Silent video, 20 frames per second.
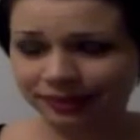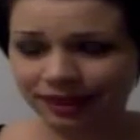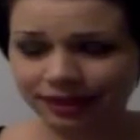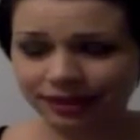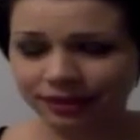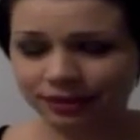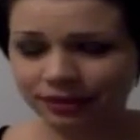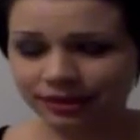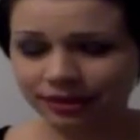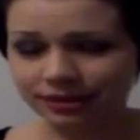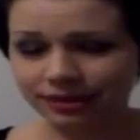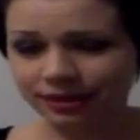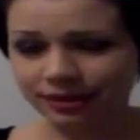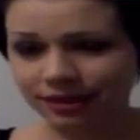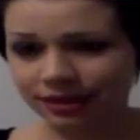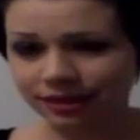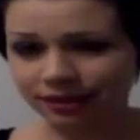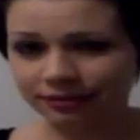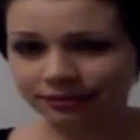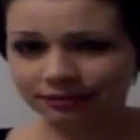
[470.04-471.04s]
I know that's
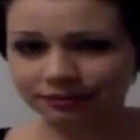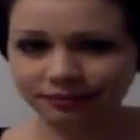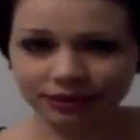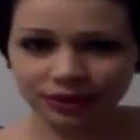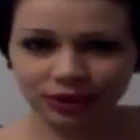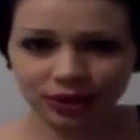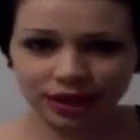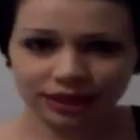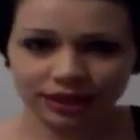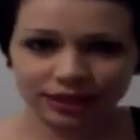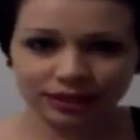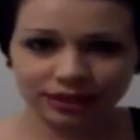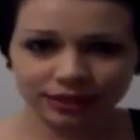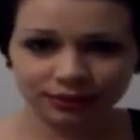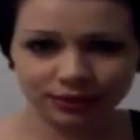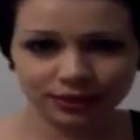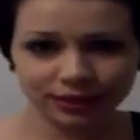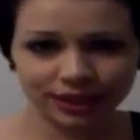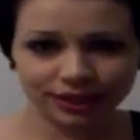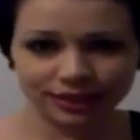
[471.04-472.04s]
not attractive
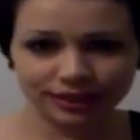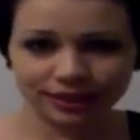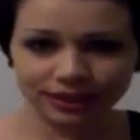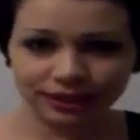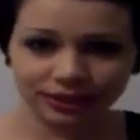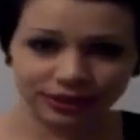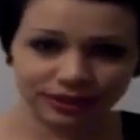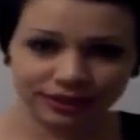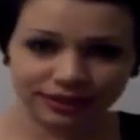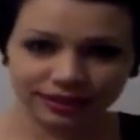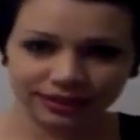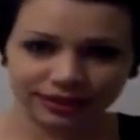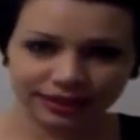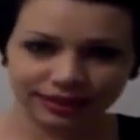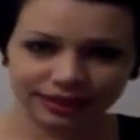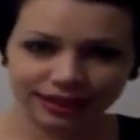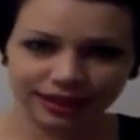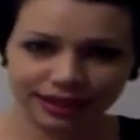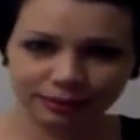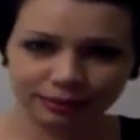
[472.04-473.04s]
or sexy or anything
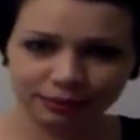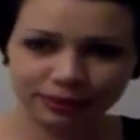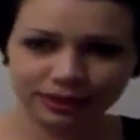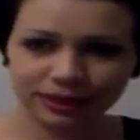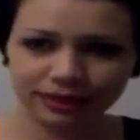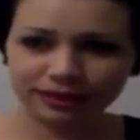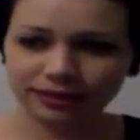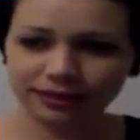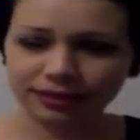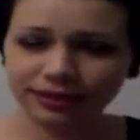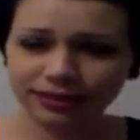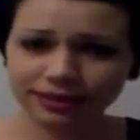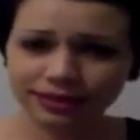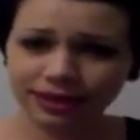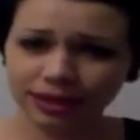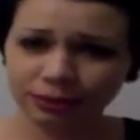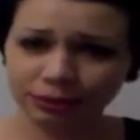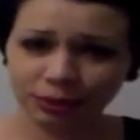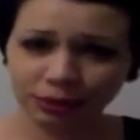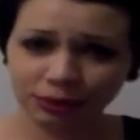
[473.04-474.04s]
like that, but it's
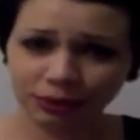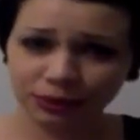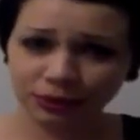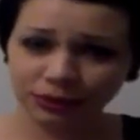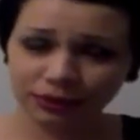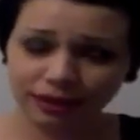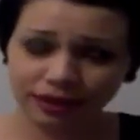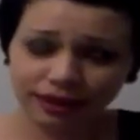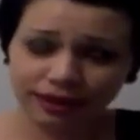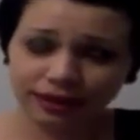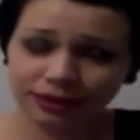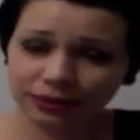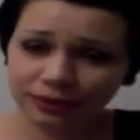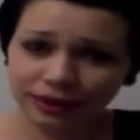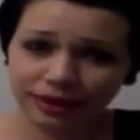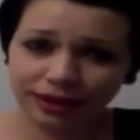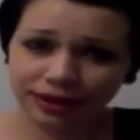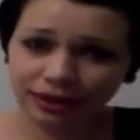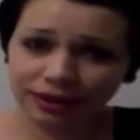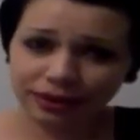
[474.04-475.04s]
comfortable. I don't
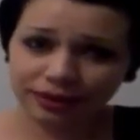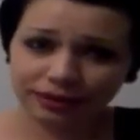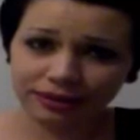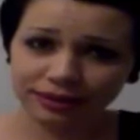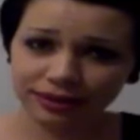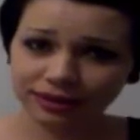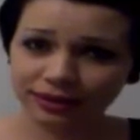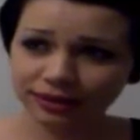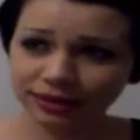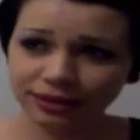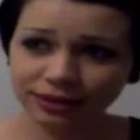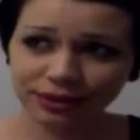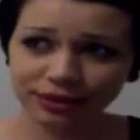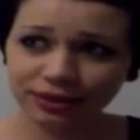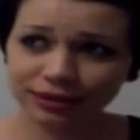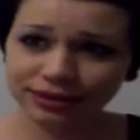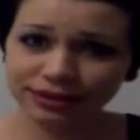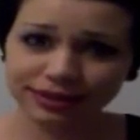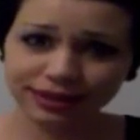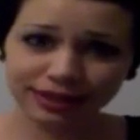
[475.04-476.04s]
care. You're
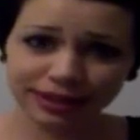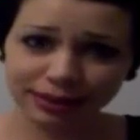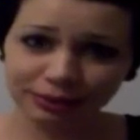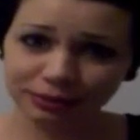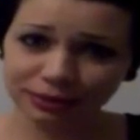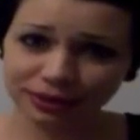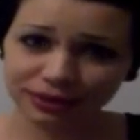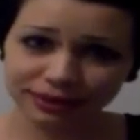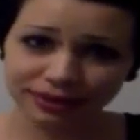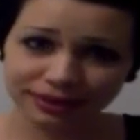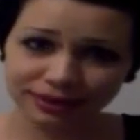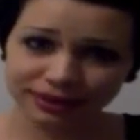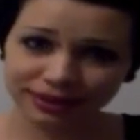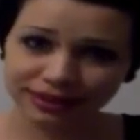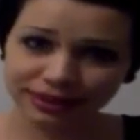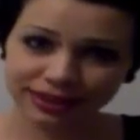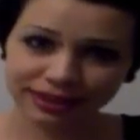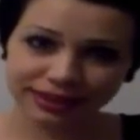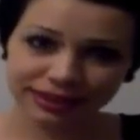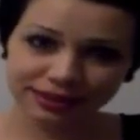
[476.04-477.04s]
asleep.
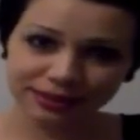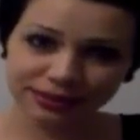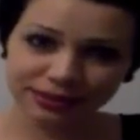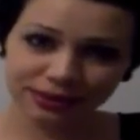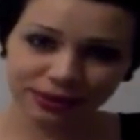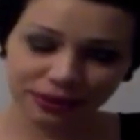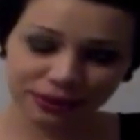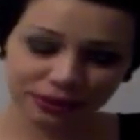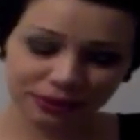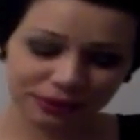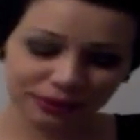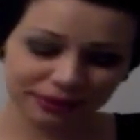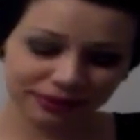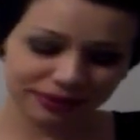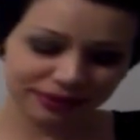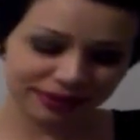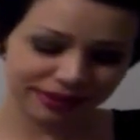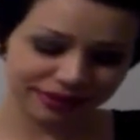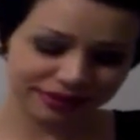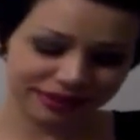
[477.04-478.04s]
So
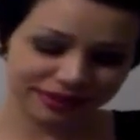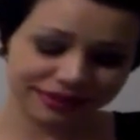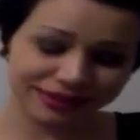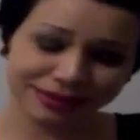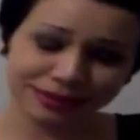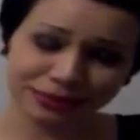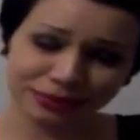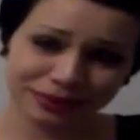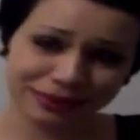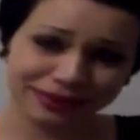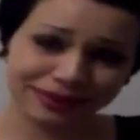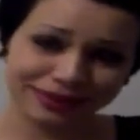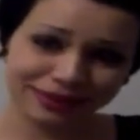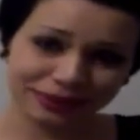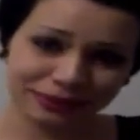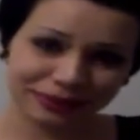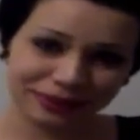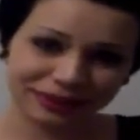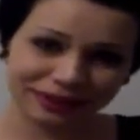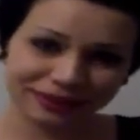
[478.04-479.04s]
that's, that's what I like
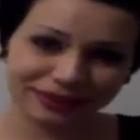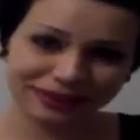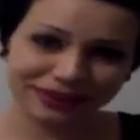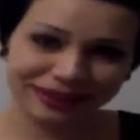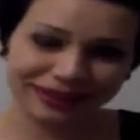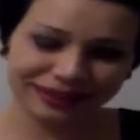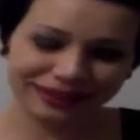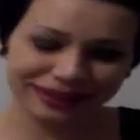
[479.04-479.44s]
to wear.